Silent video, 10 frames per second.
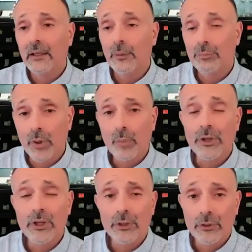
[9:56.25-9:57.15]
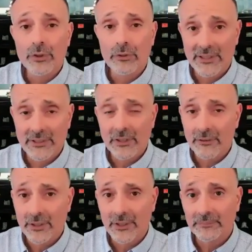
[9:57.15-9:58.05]
appropriate use
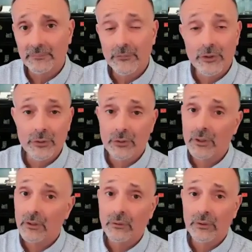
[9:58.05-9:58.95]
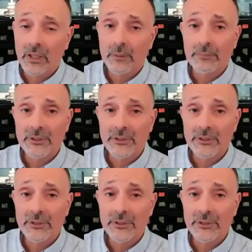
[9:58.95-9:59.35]
criteria, which you could go look up.